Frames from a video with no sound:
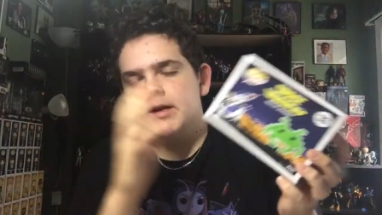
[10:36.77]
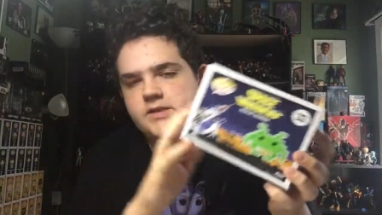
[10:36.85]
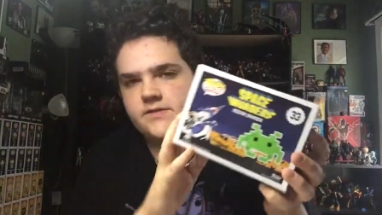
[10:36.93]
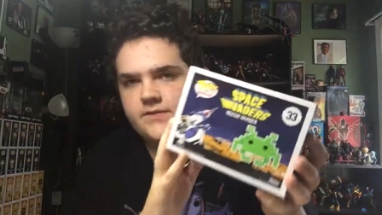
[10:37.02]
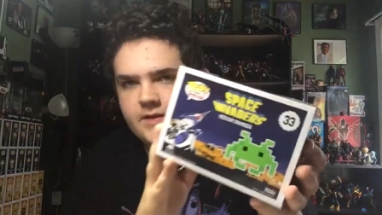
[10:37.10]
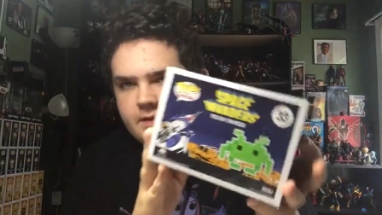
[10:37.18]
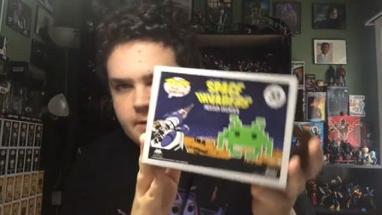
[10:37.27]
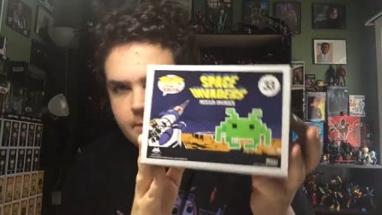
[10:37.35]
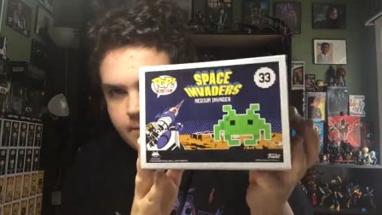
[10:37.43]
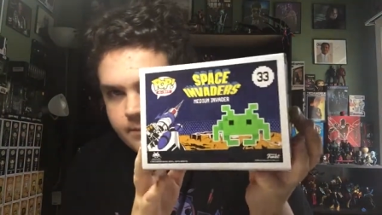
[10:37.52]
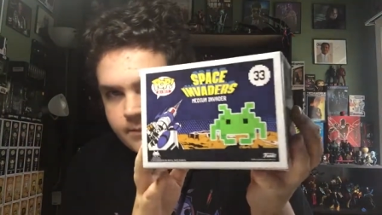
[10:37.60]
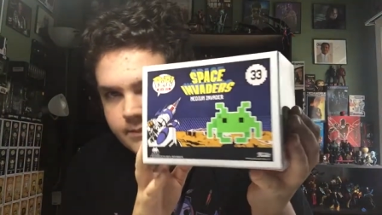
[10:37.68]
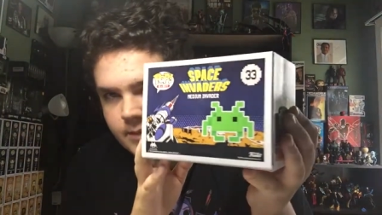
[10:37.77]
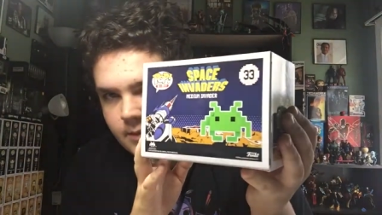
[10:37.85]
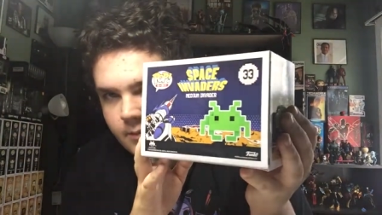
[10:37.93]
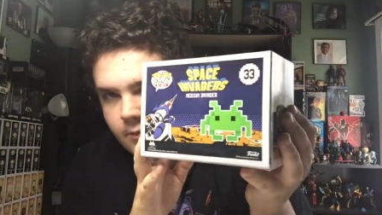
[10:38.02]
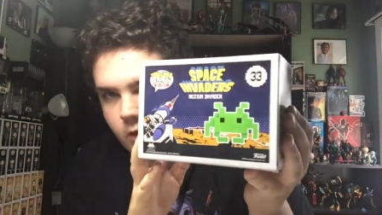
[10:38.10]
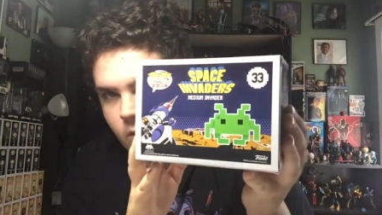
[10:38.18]
does fit the, the
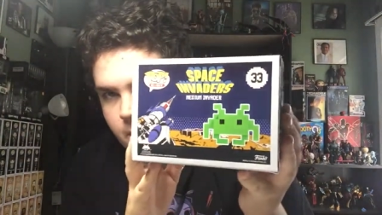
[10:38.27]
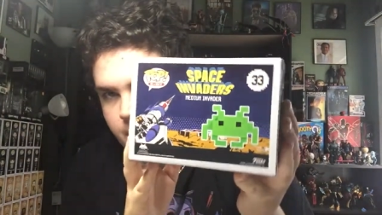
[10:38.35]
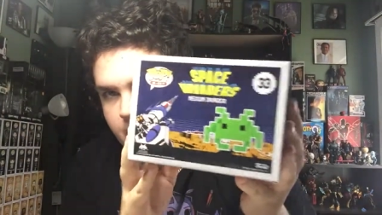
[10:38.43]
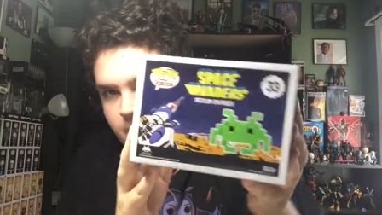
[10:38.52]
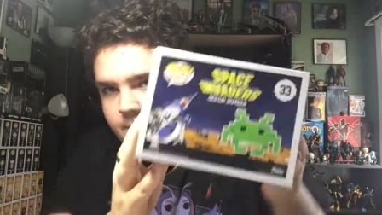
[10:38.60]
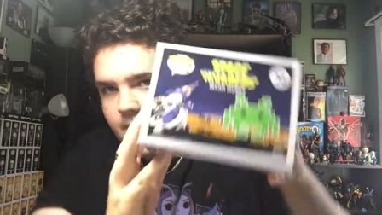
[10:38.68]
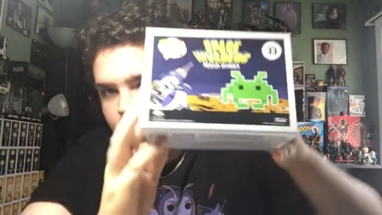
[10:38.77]
role better, but